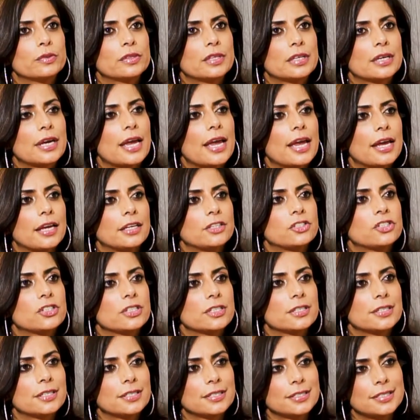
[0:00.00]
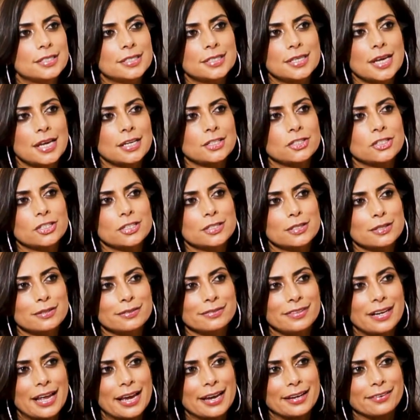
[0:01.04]
the ages and stages of
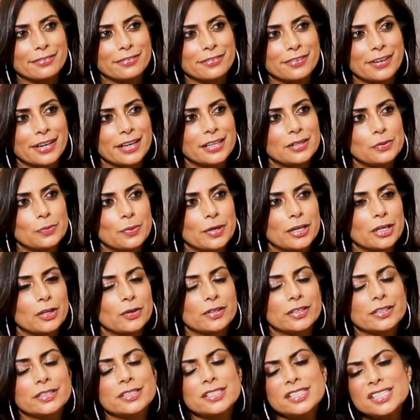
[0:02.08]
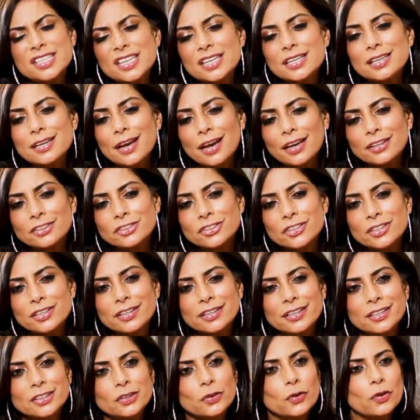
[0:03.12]
life, right? Where you're a teenager
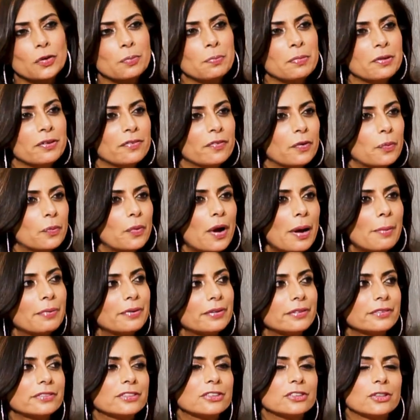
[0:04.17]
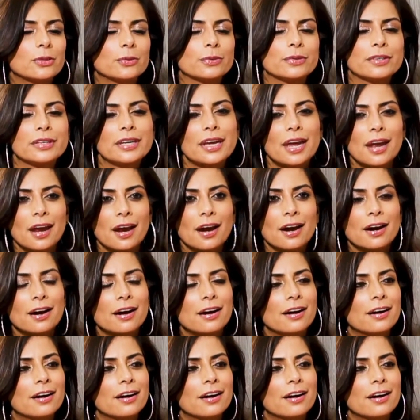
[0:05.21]
and you're a bit of a rebel and you don't care.